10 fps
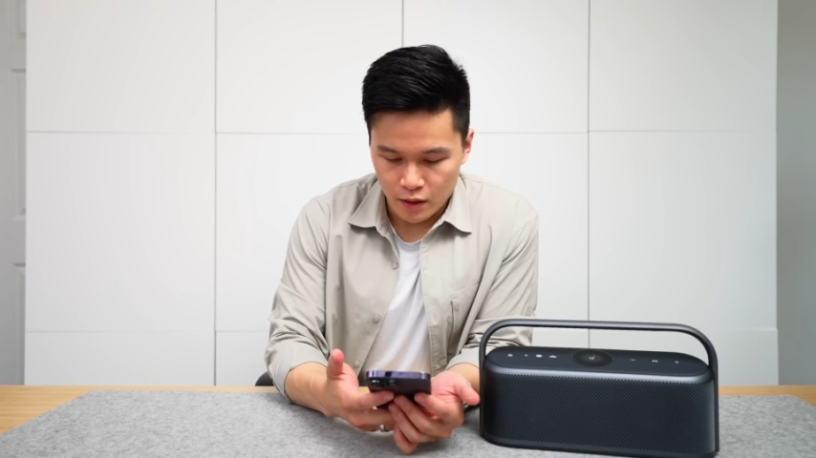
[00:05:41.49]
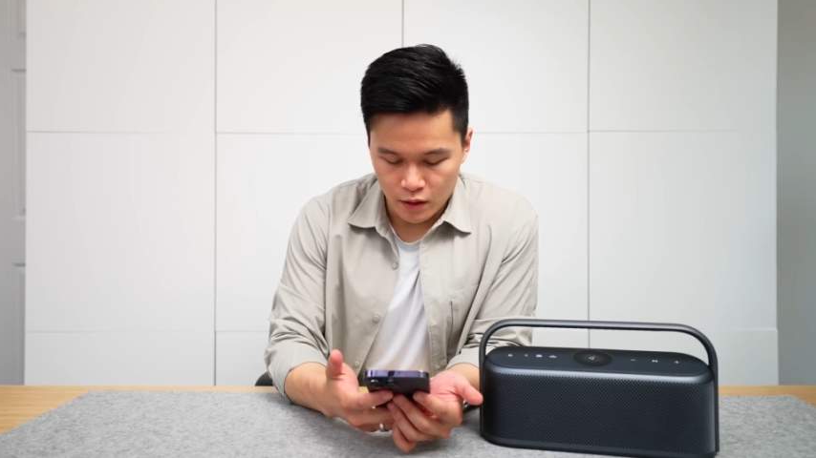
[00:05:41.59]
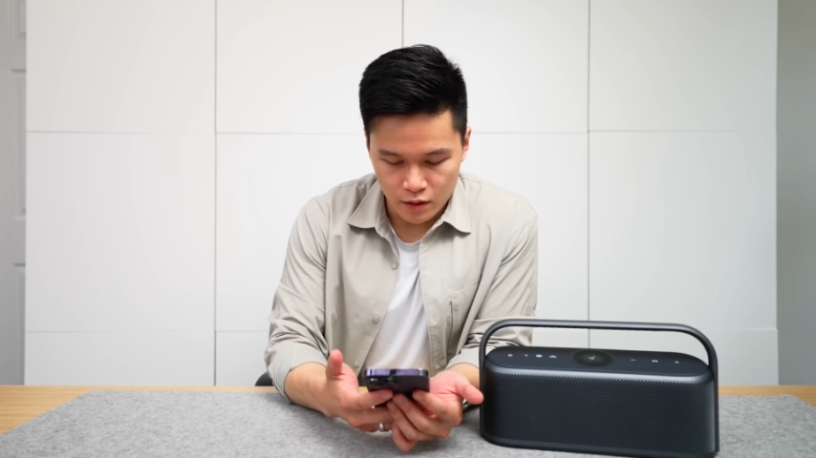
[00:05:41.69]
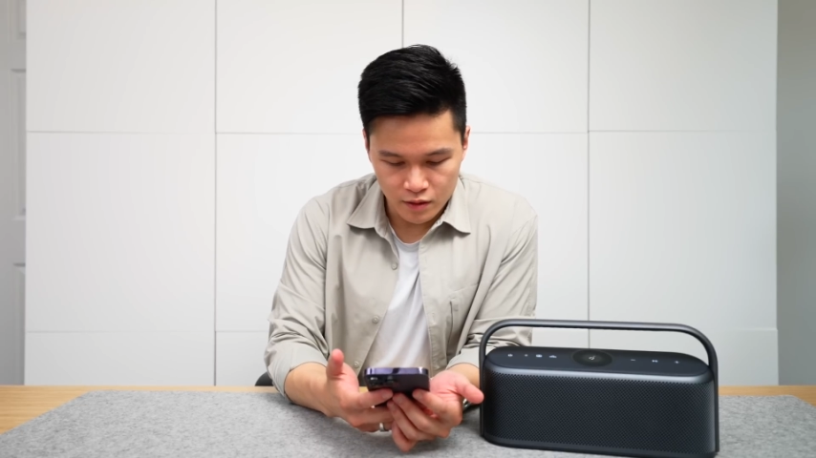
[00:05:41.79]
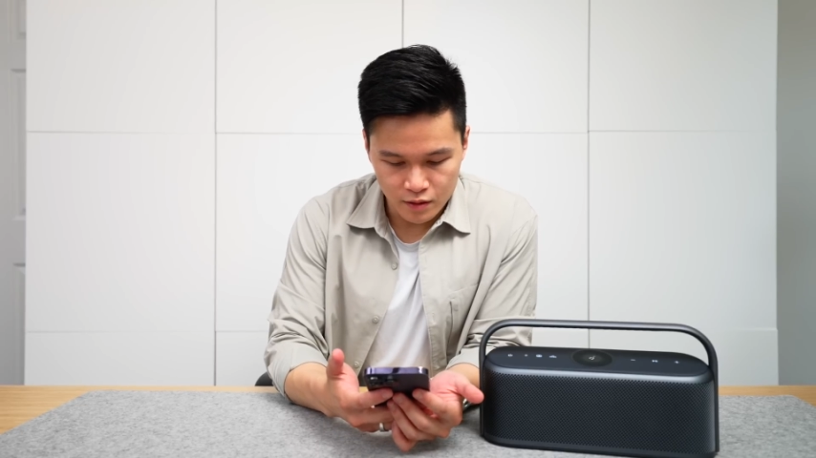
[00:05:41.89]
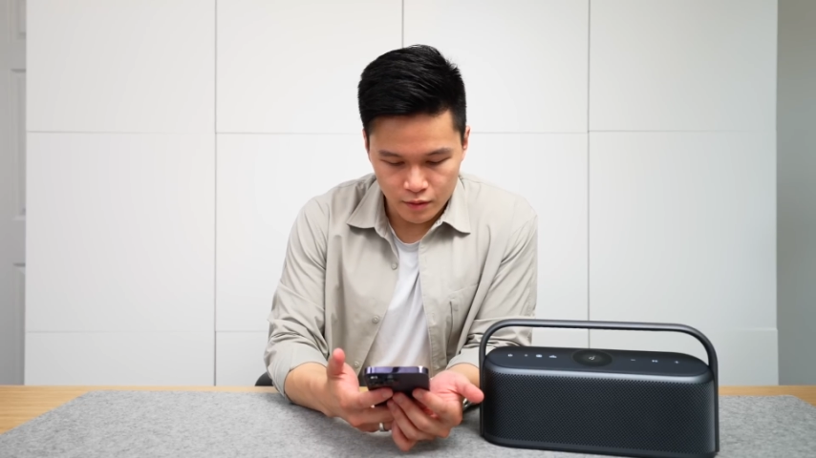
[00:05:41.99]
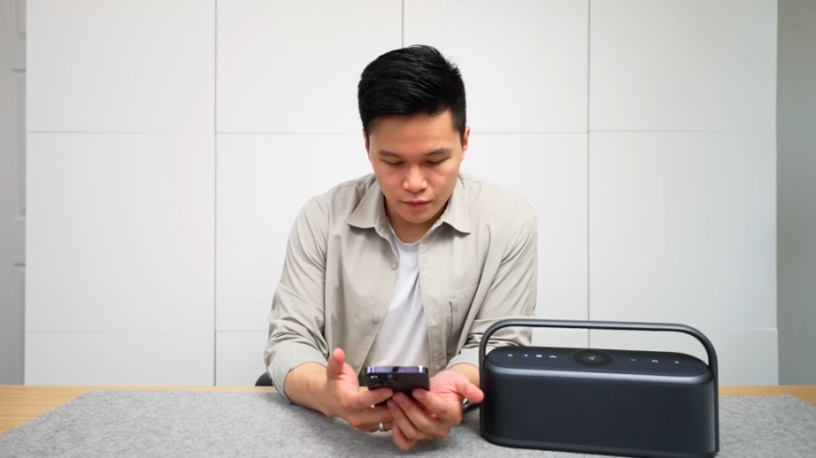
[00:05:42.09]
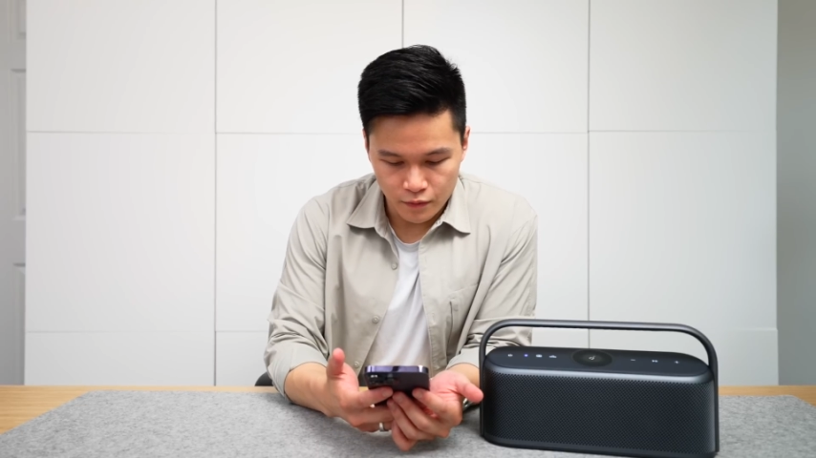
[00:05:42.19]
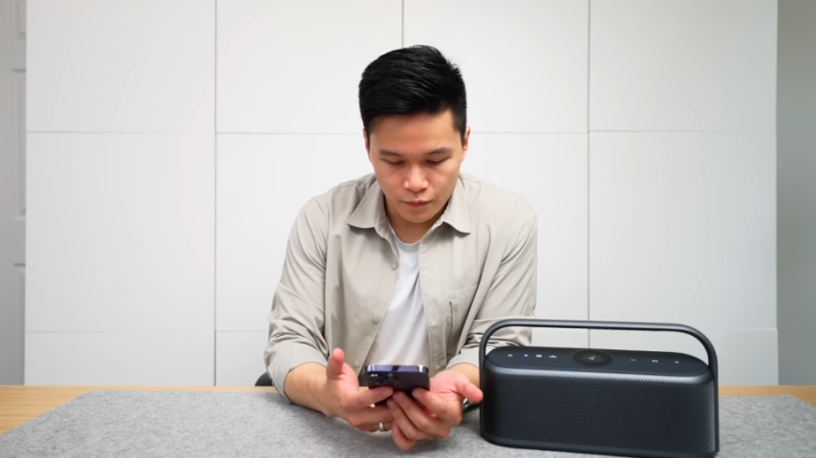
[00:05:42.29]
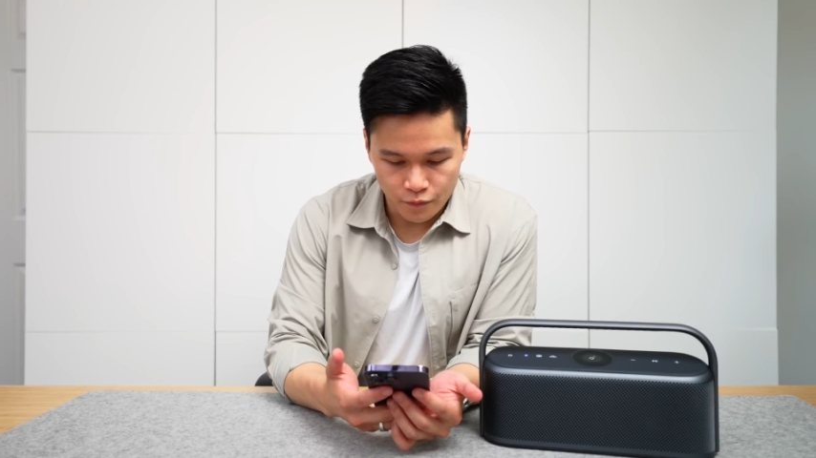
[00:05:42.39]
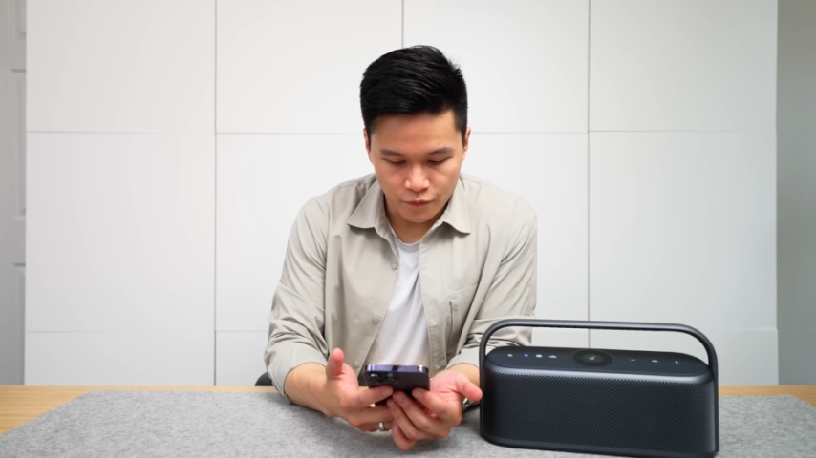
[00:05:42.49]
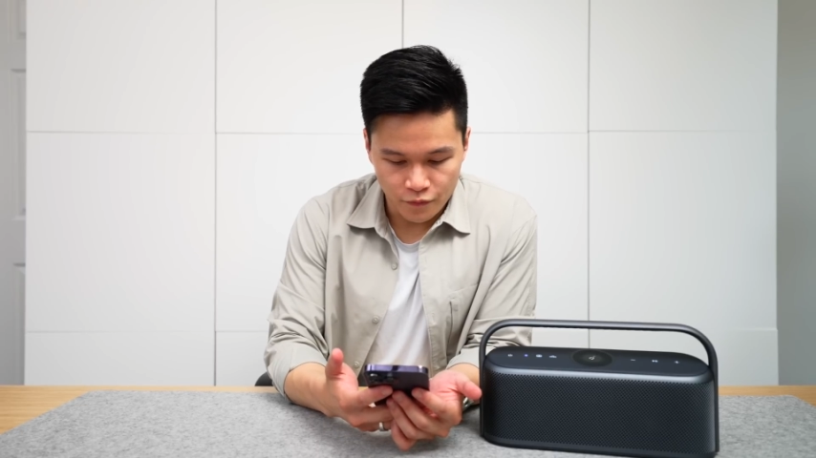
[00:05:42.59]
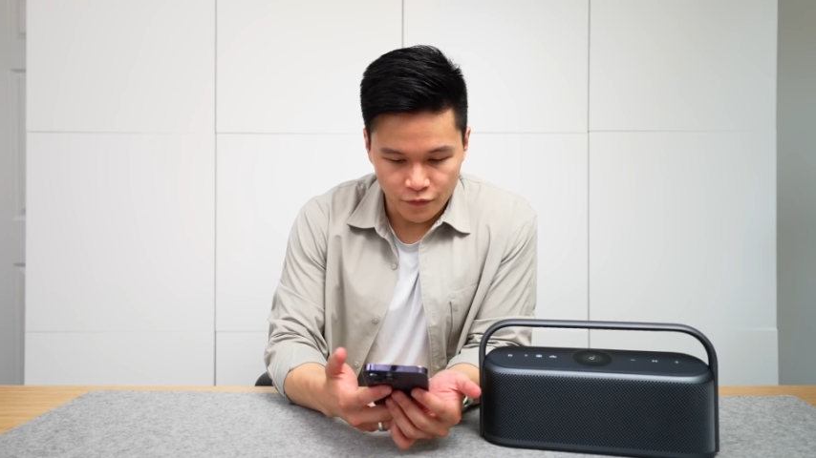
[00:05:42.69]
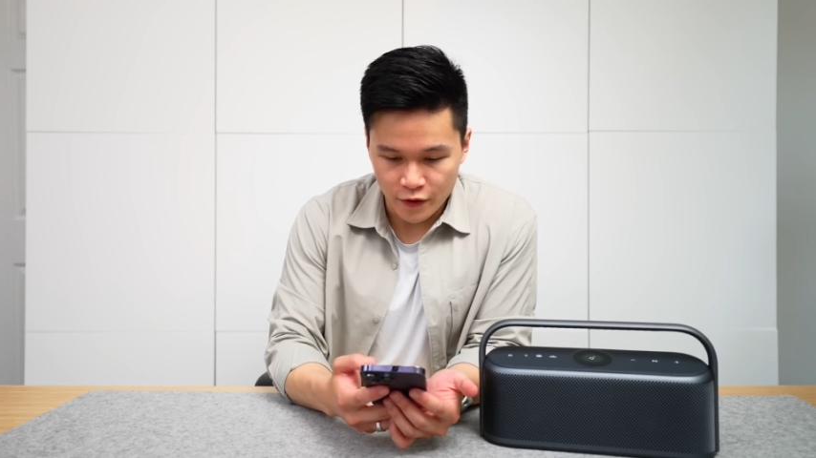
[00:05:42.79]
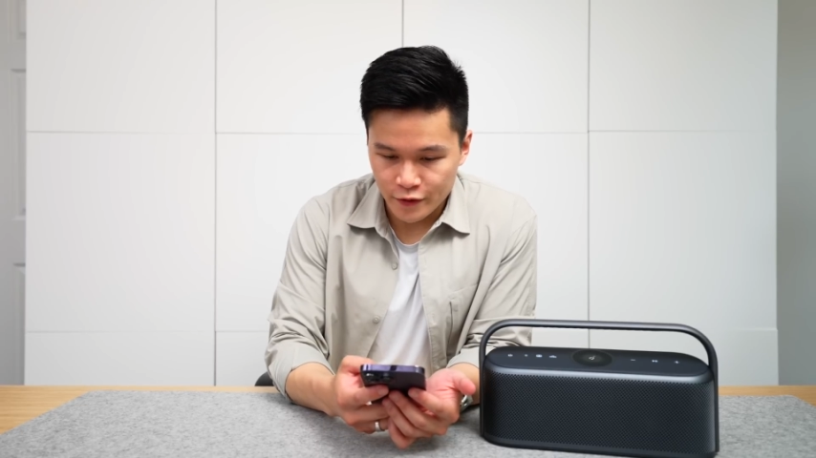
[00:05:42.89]
is
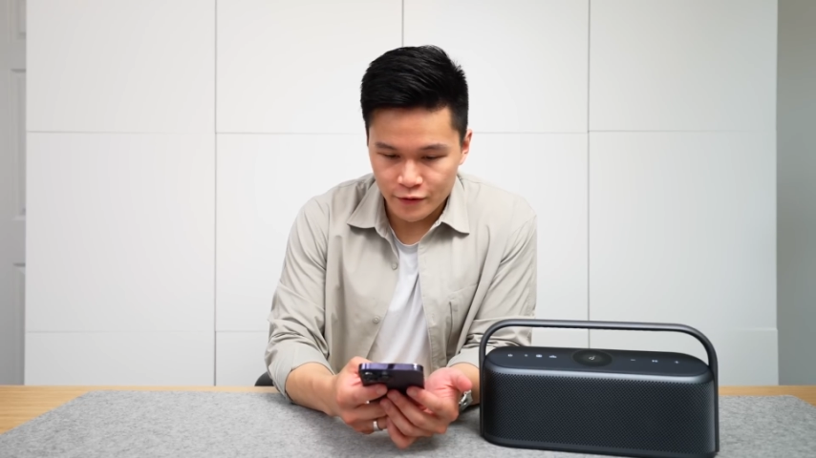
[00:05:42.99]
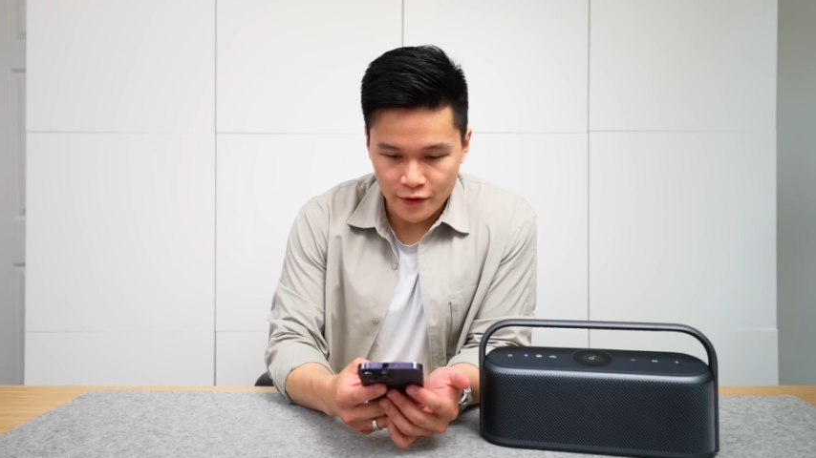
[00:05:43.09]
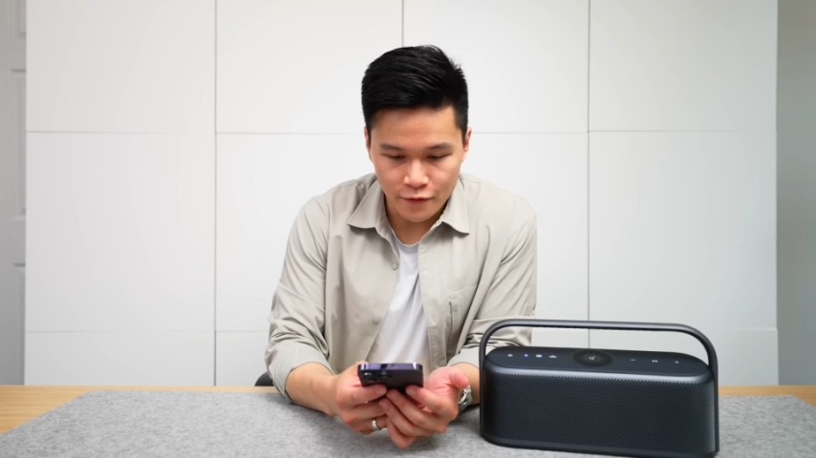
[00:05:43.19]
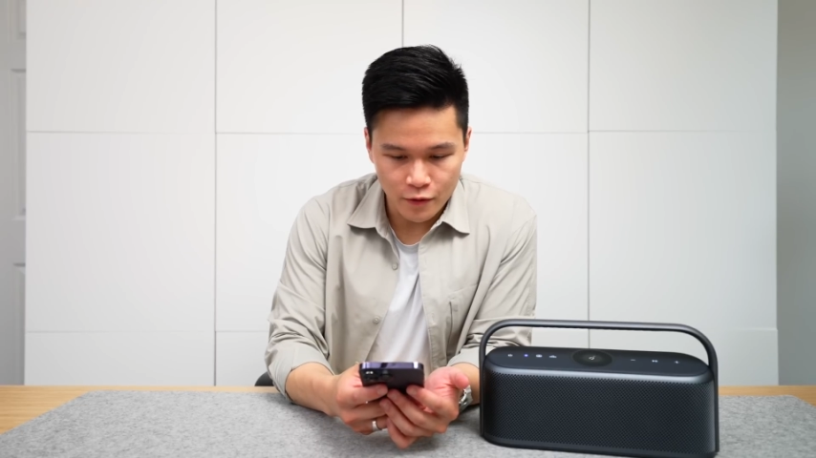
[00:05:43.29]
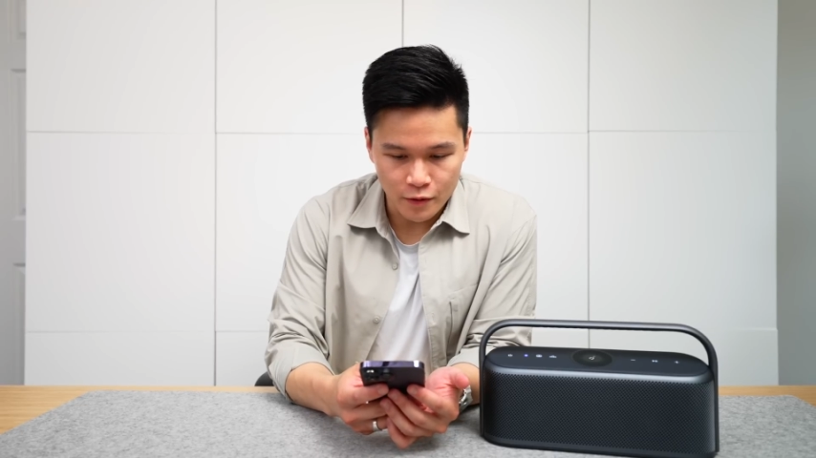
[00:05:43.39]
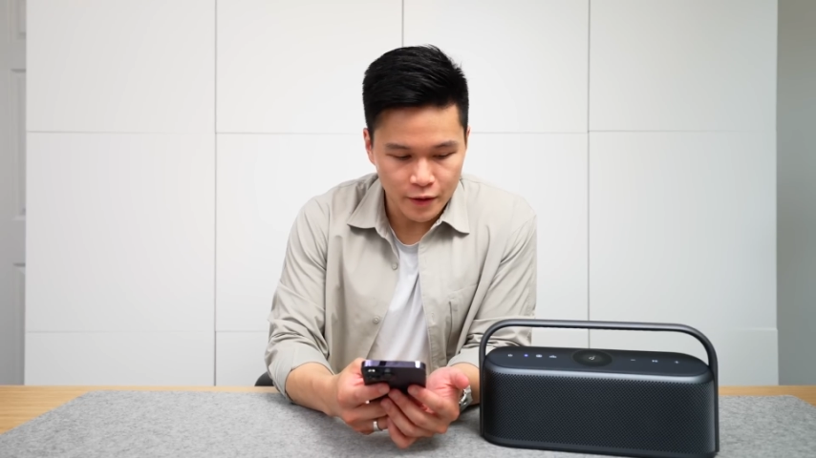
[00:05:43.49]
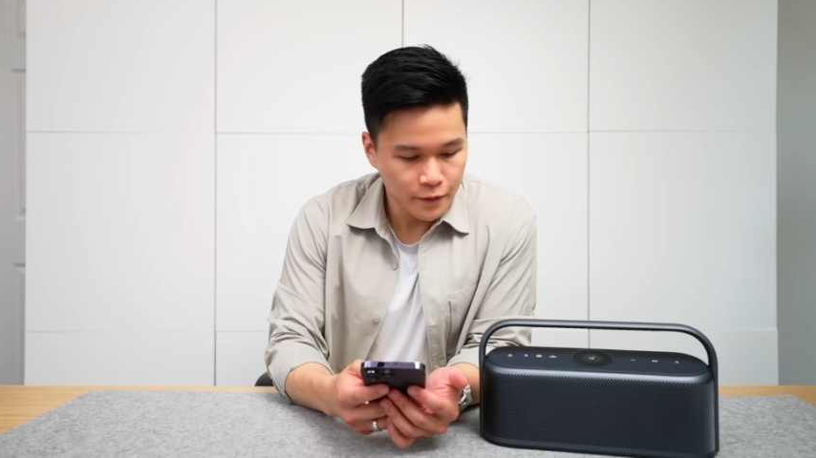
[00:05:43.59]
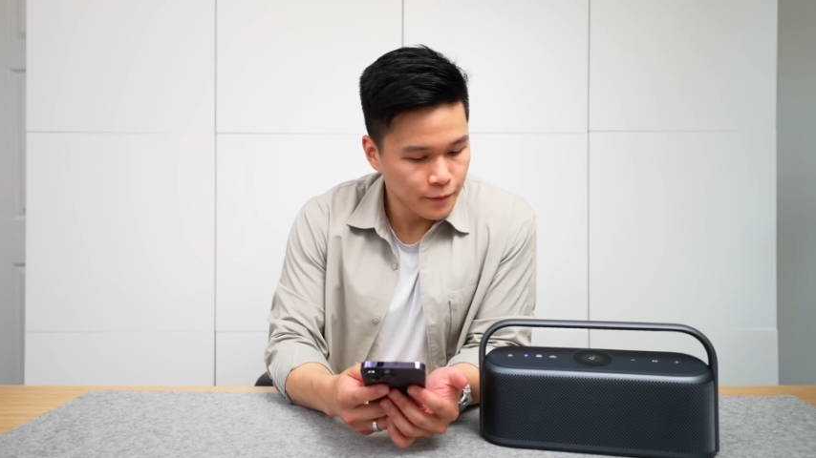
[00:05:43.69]
very straightforward.